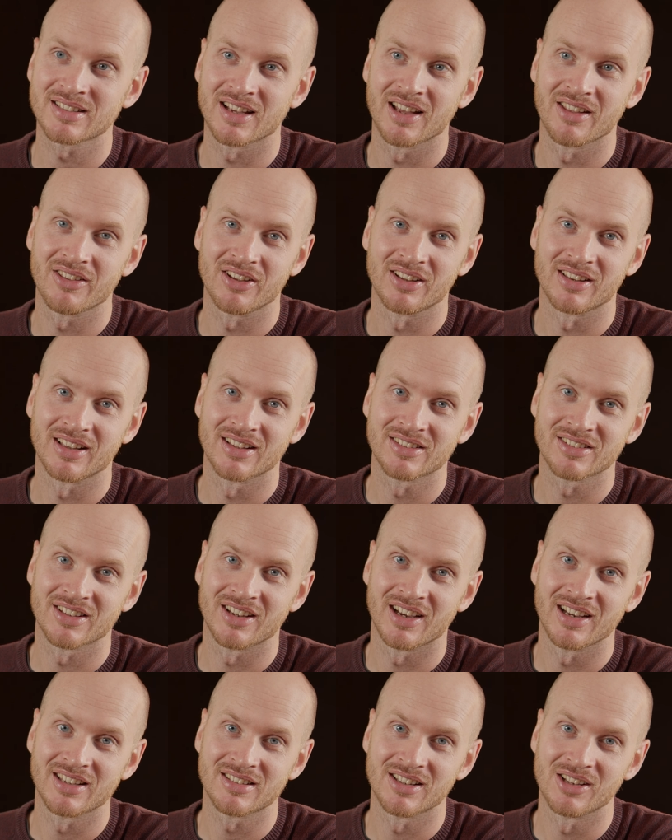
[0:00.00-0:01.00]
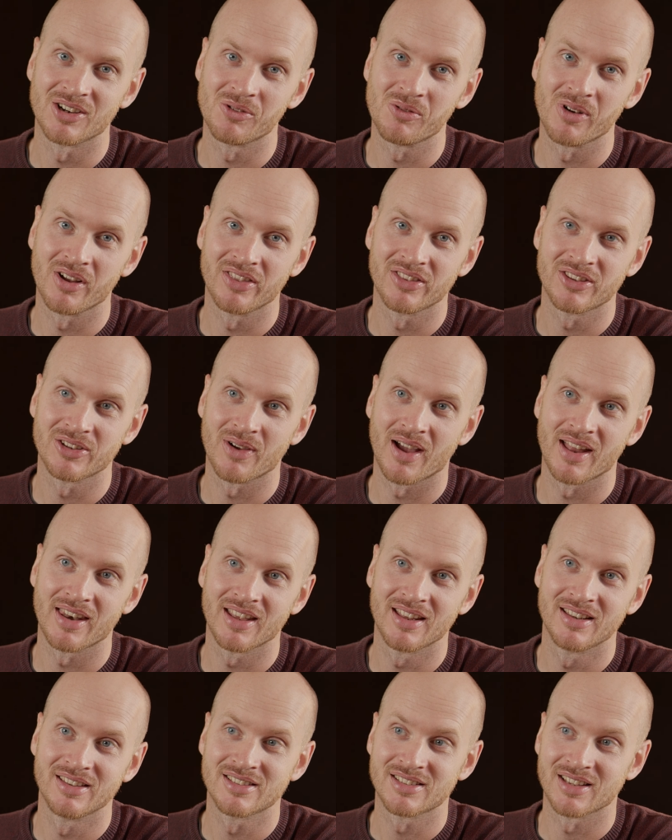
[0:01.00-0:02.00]
I think that's a nice little one to add
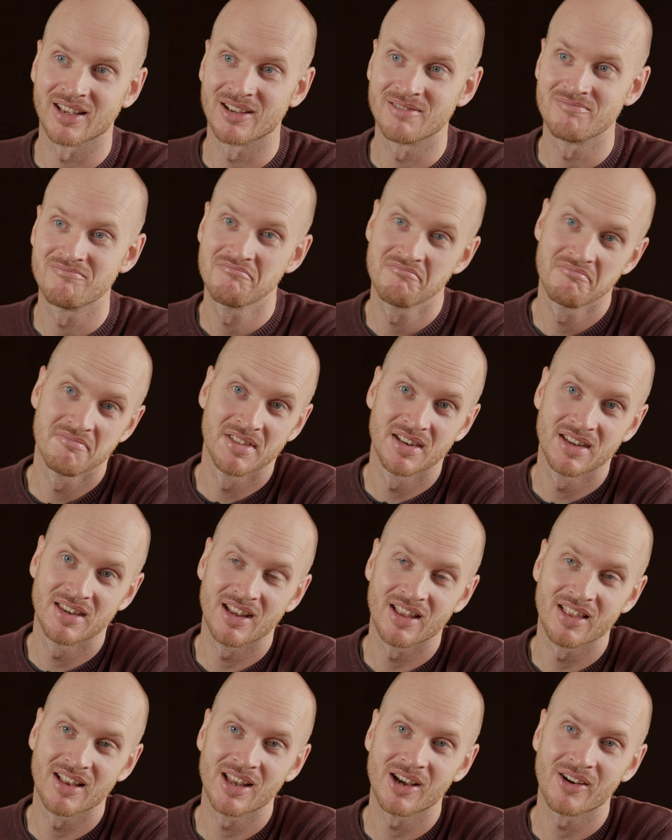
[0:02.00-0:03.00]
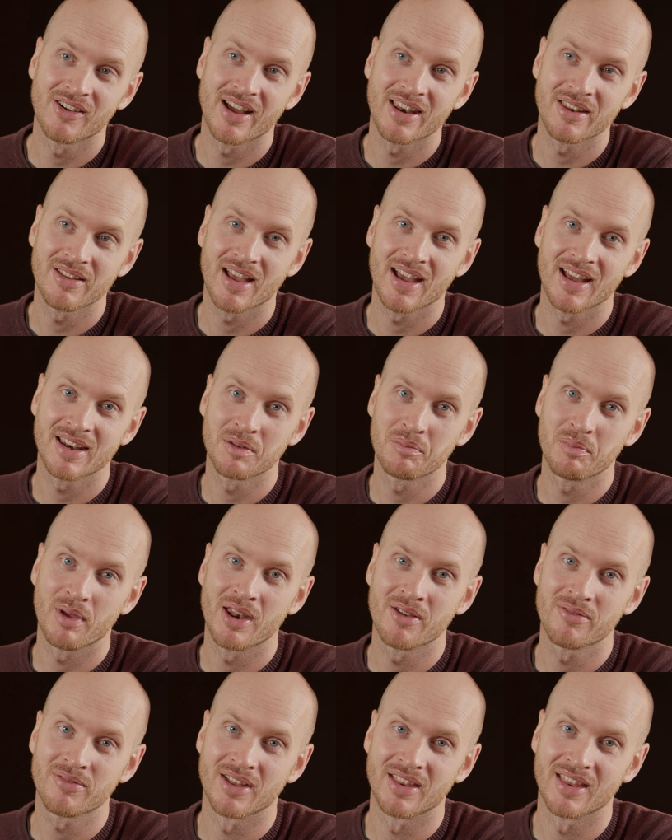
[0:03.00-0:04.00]
in. So another little added
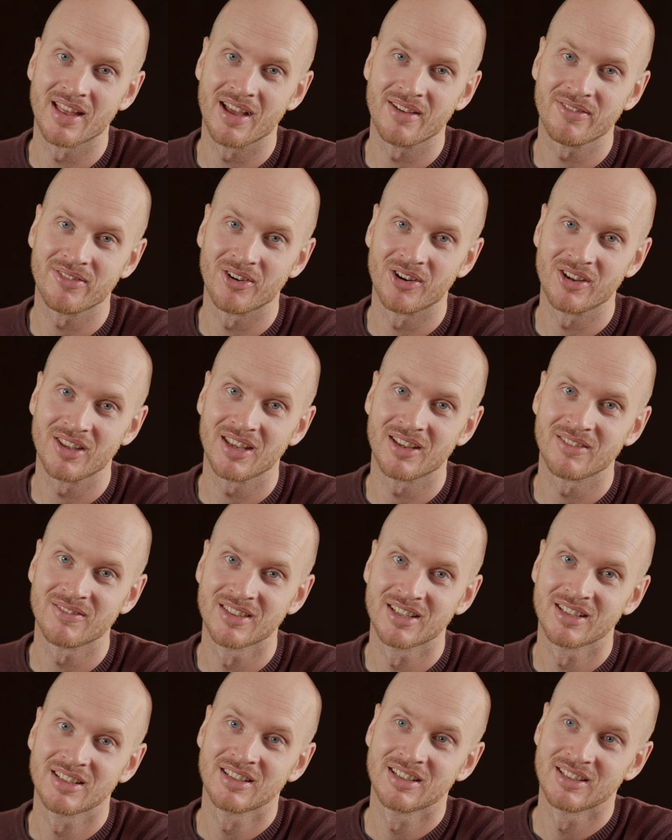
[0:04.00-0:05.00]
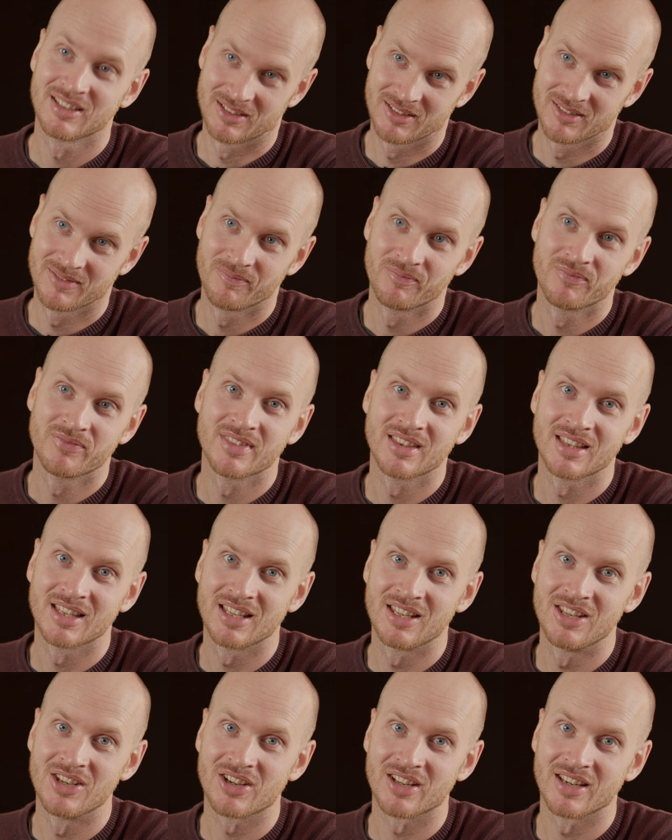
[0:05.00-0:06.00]
benefit there for you.
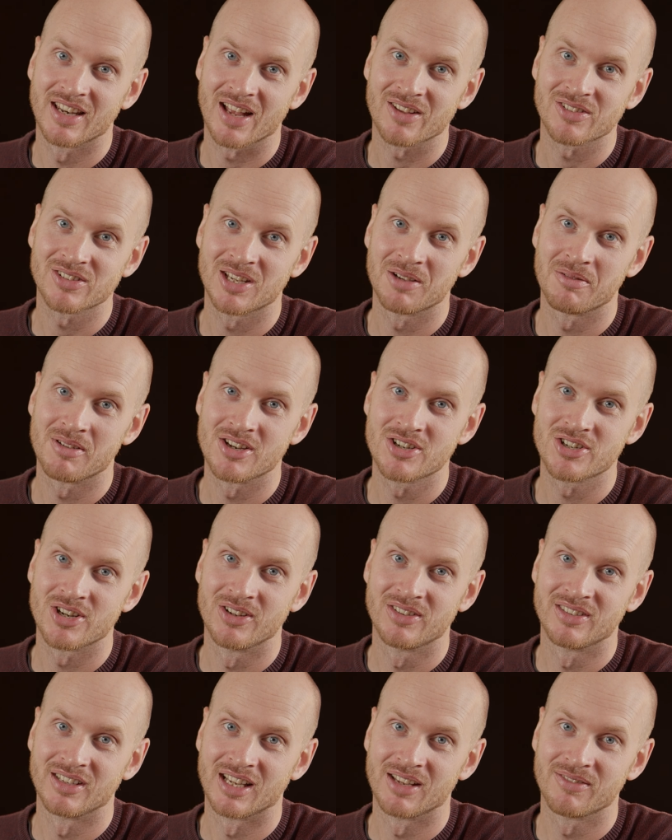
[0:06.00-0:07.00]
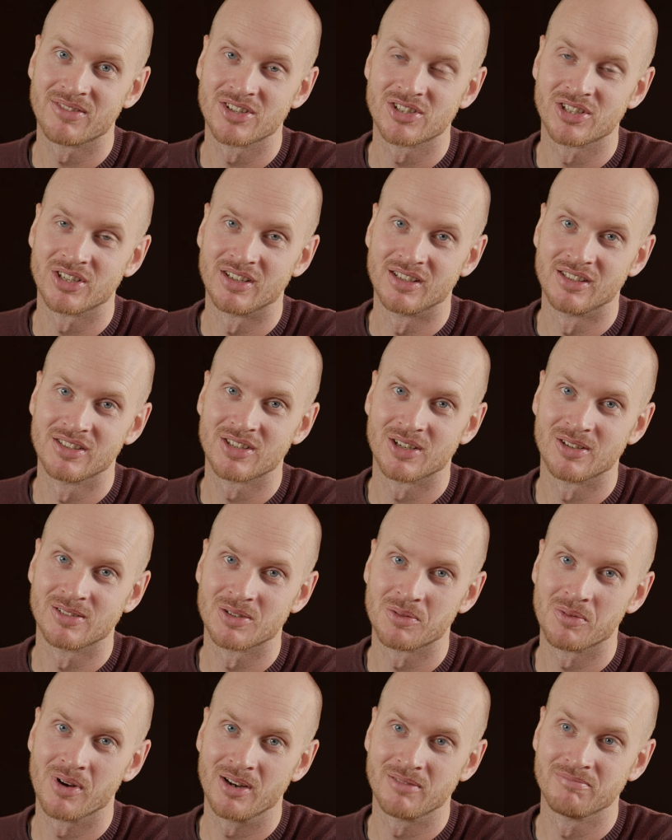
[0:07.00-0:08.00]
You can now see what you're shooting if you're shooting
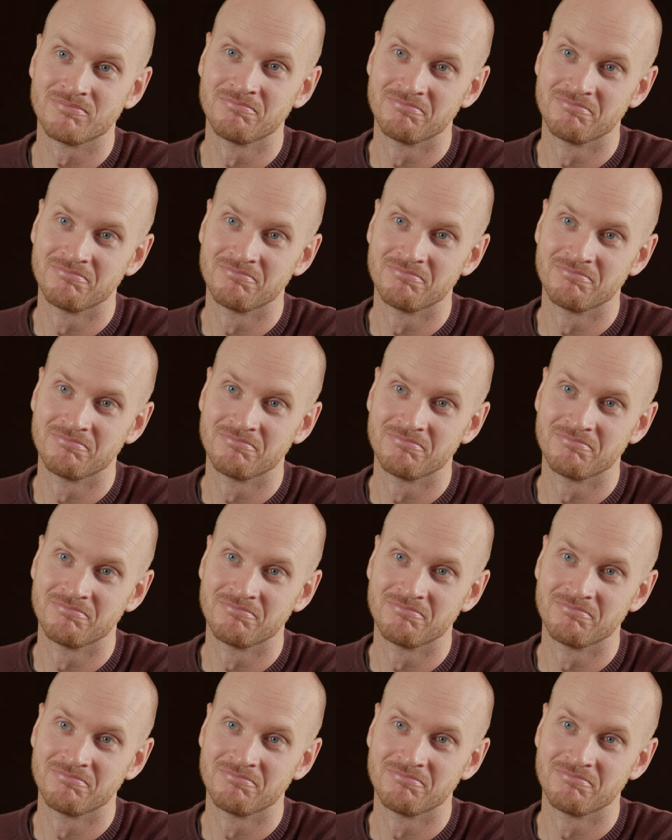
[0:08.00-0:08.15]
2:1.